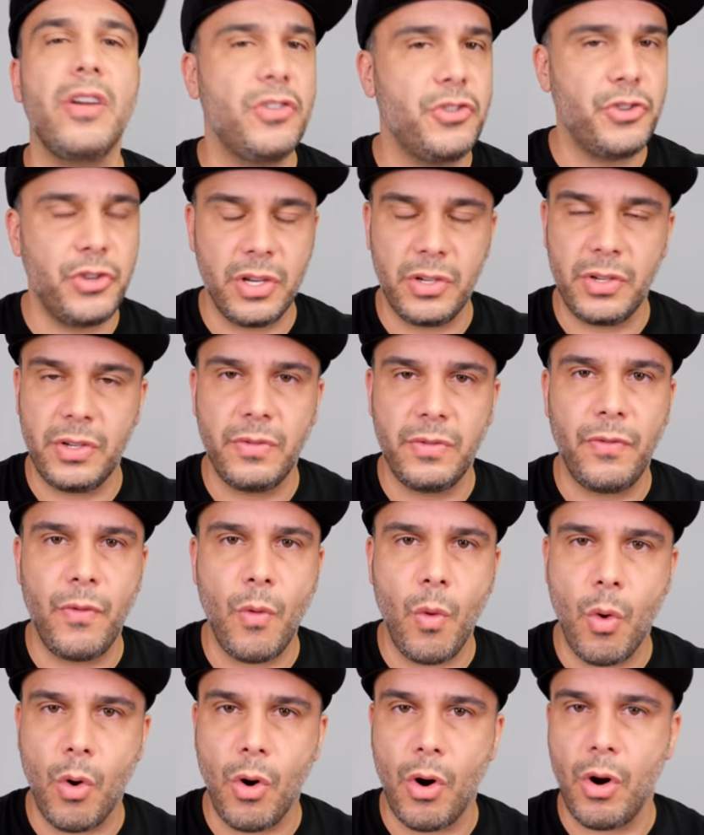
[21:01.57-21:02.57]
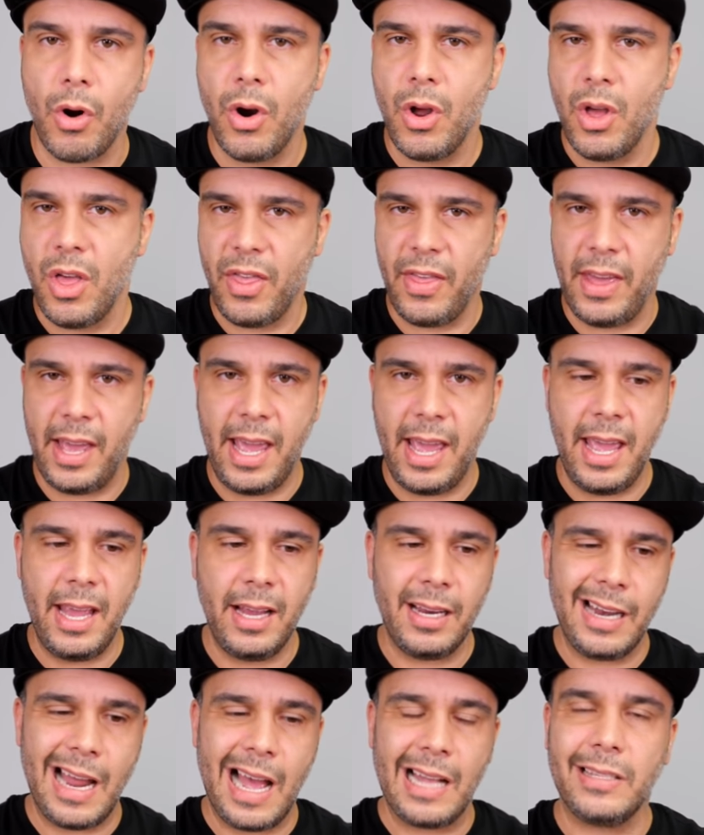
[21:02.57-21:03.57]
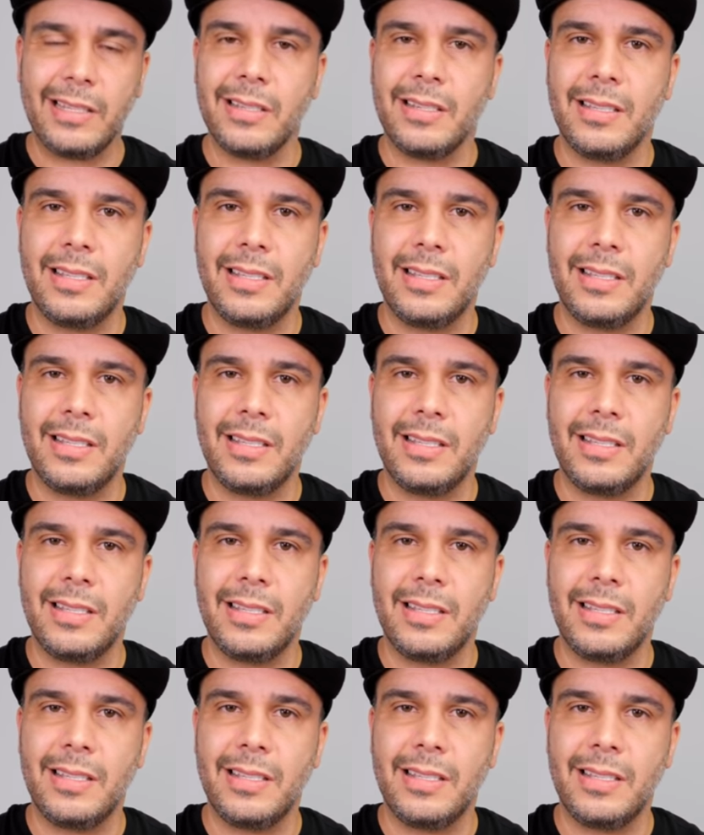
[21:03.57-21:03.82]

is just for the ink not to